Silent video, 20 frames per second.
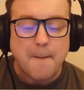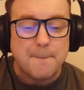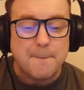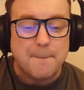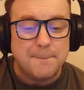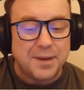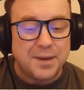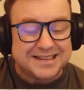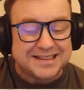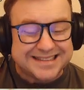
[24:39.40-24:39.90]

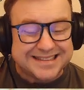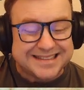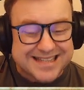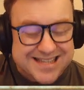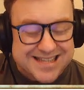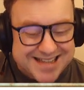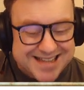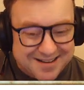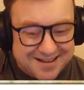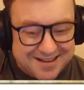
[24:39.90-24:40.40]
But
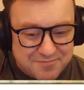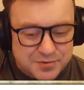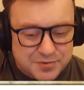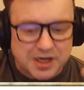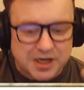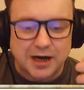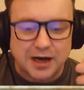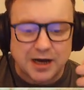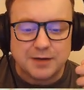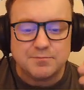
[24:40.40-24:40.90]

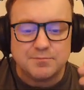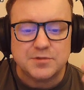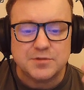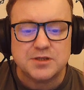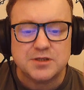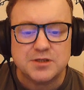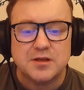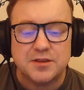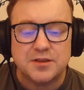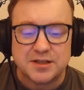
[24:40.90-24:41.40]
sometimes
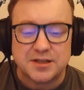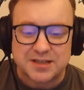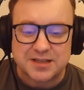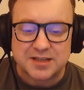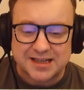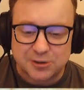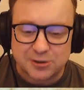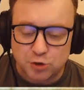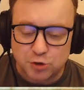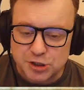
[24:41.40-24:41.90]
there's a
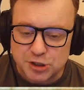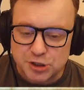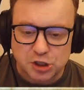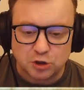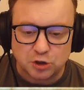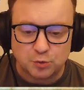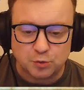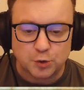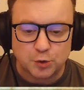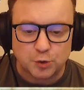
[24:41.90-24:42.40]

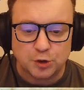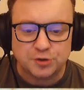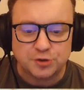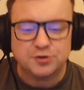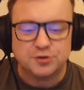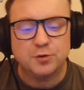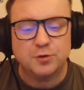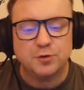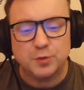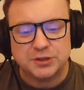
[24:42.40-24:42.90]
critical word
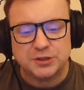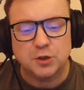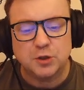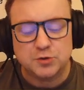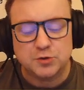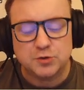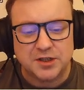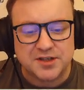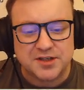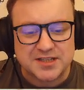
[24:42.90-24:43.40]
that we
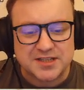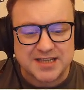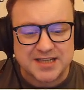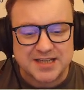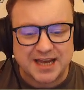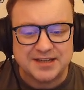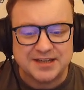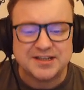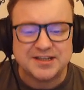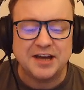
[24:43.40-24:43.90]
don't
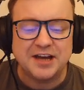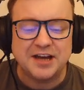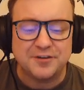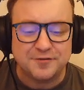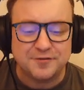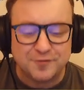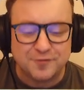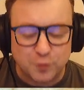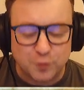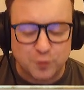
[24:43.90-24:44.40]
understand, and
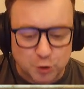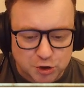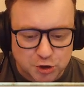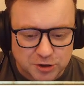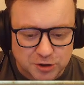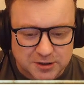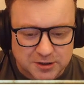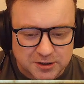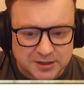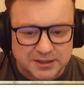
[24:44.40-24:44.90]

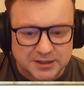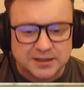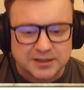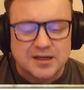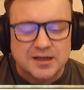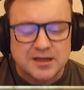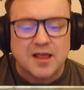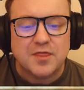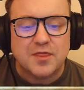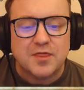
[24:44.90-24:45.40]
unfortunately
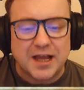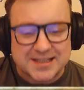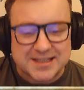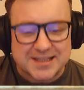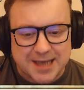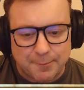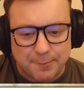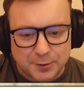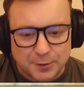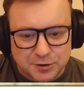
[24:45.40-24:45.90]
that's
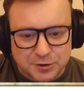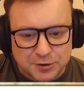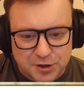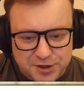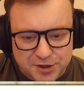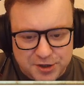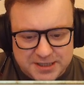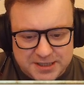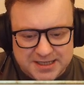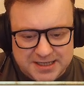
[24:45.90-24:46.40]
happened to
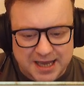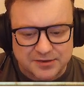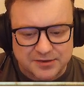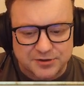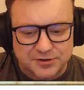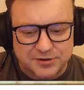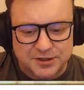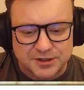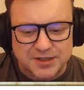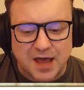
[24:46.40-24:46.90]
this
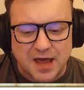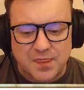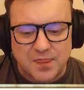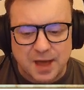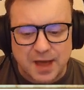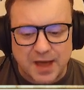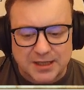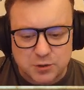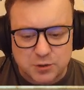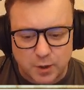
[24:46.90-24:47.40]
candidate, and
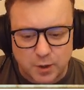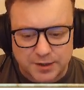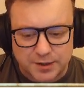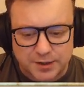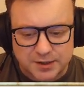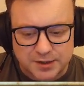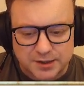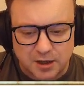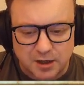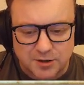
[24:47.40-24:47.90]
that's why
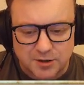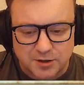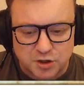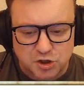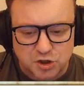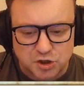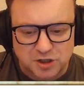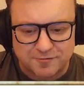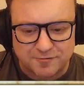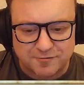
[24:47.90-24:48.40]
their task
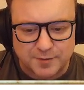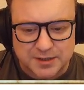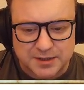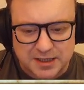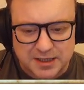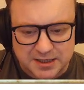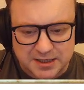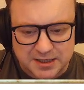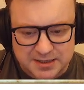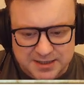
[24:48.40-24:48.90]
achievement
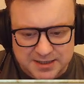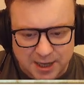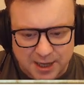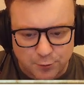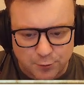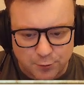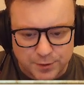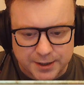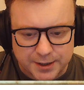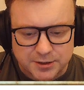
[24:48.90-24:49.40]
is
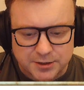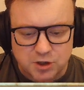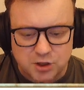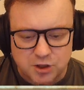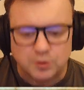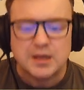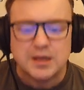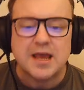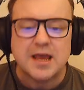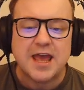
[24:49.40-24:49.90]
down there. So
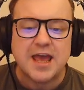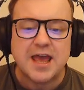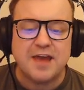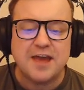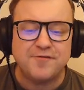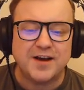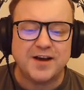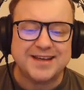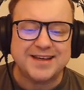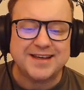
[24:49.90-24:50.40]
if
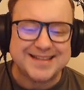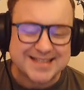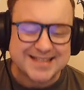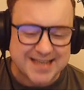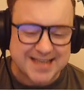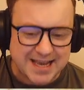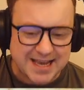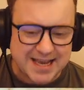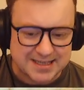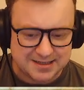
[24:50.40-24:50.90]
I
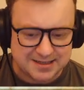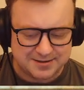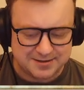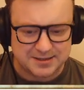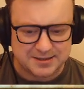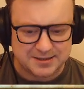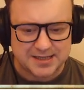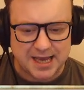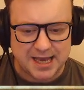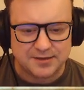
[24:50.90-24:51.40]
assessed
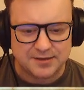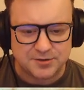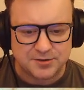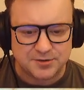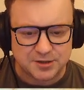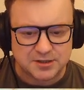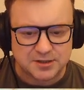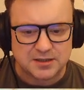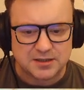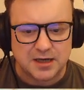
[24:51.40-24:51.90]
this
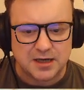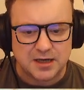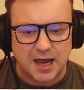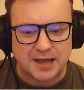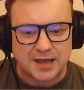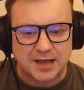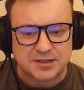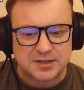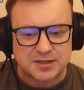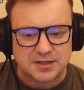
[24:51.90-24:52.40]
candidate
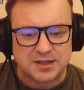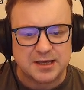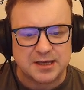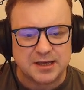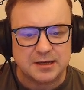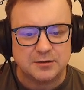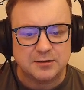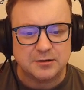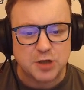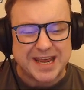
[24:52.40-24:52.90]
as
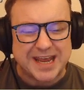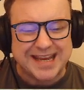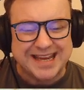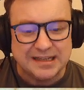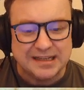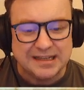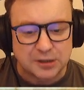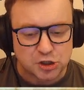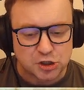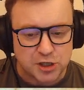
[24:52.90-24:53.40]
their
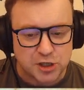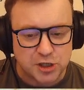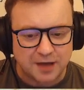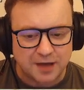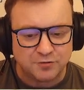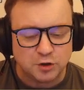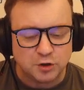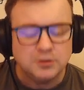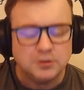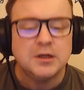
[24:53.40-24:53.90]
English
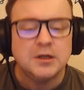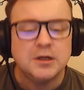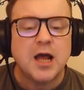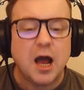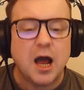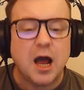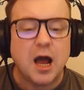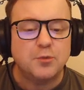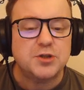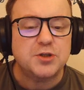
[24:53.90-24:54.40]
level.
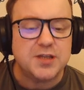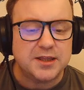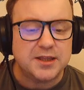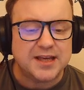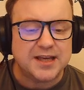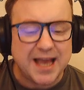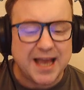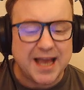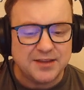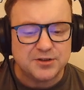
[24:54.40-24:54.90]
I would say the
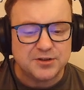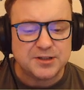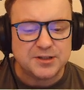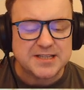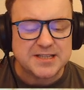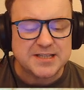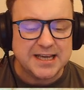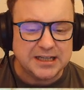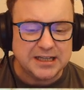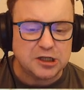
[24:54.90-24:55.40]
candidate's
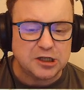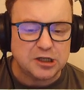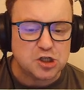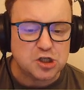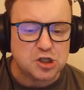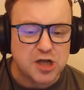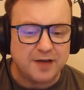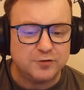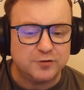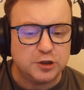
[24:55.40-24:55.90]
English
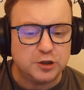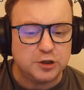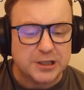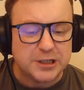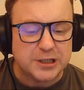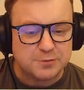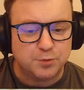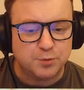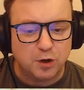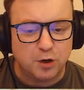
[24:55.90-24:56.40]
level is
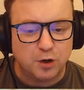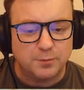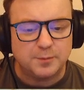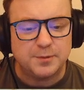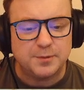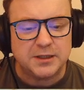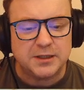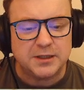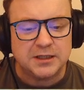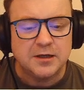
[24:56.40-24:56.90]

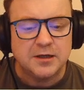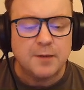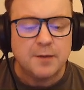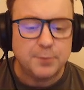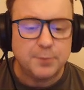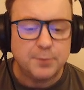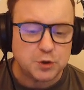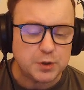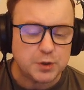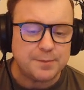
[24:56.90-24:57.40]
probably
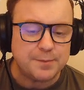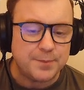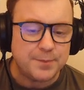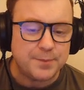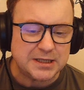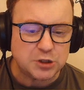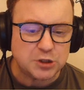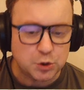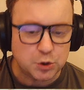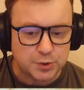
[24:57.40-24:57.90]
between
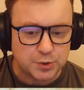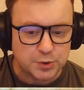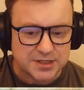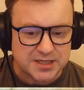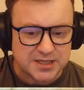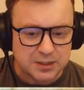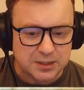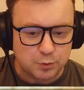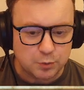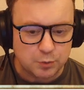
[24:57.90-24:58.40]
B2 and
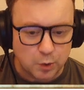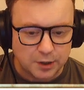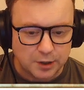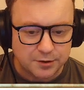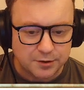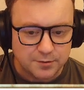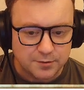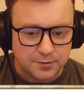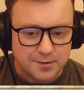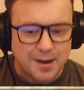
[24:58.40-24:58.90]

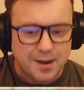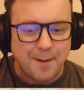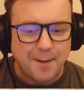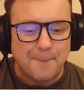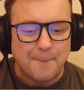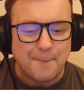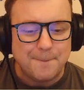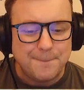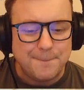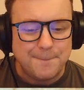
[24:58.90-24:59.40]
C1,
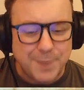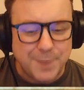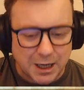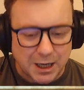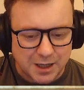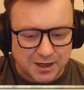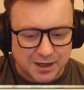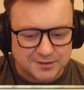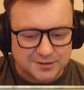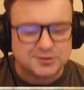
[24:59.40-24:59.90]

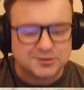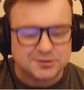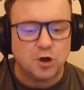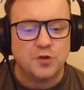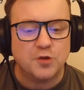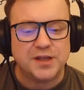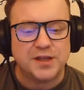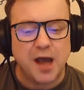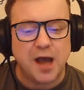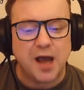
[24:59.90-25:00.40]
but on
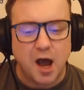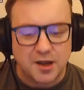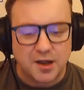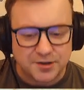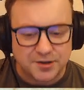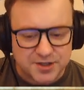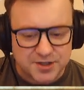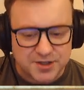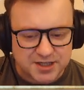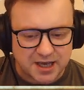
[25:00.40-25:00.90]
the
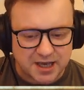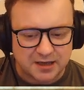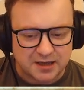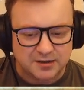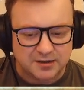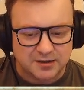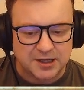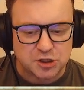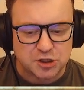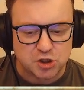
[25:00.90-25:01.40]
IELTS scale,
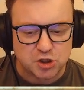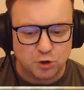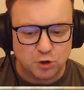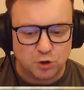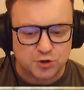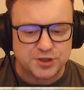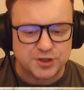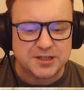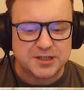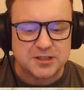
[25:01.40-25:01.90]
it shows
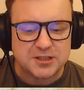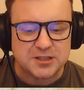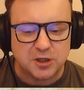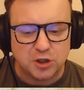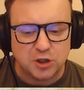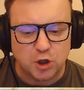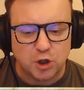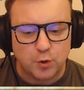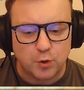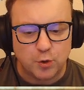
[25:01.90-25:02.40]
that it's the low